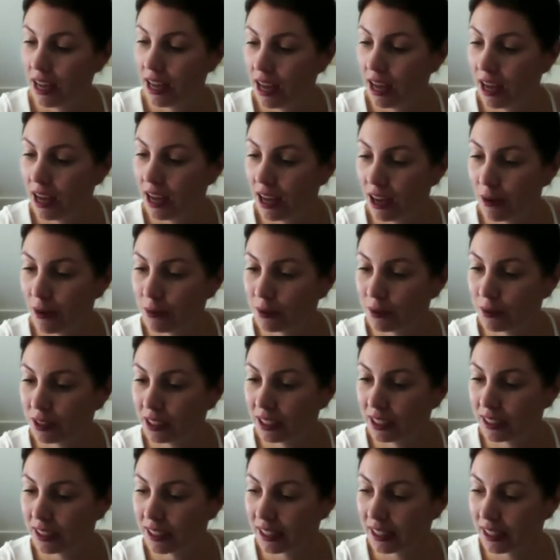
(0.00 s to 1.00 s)

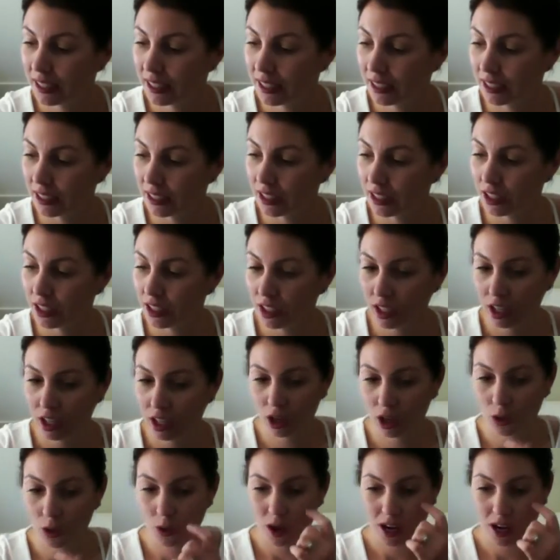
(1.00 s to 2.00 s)
Let's see.
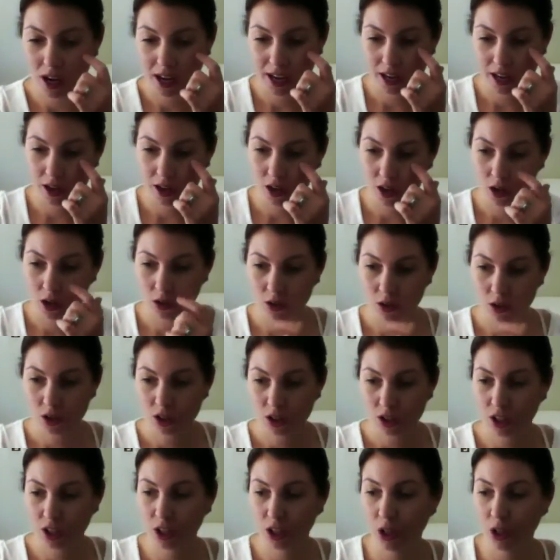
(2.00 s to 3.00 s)
So I
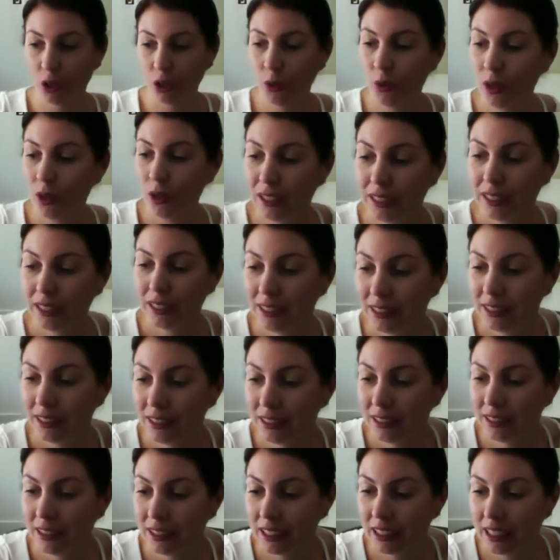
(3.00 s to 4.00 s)
also
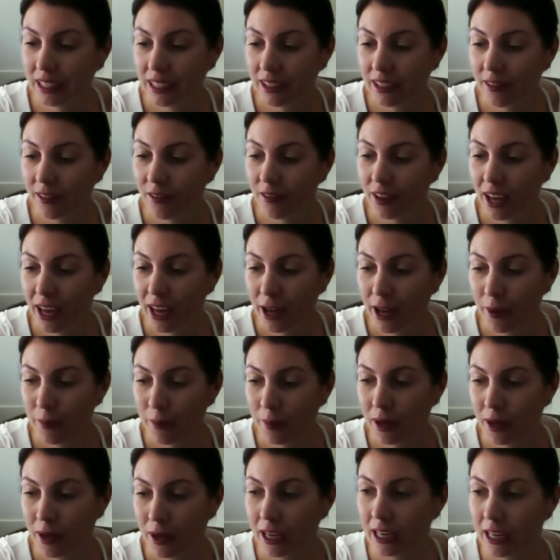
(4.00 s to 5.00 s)
leave at
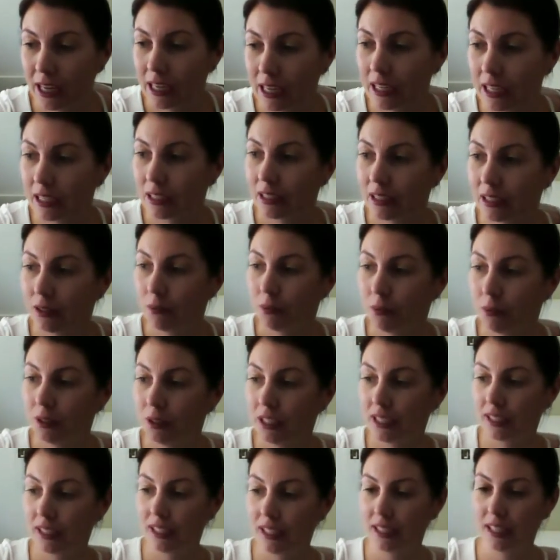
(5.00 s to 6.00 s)
my places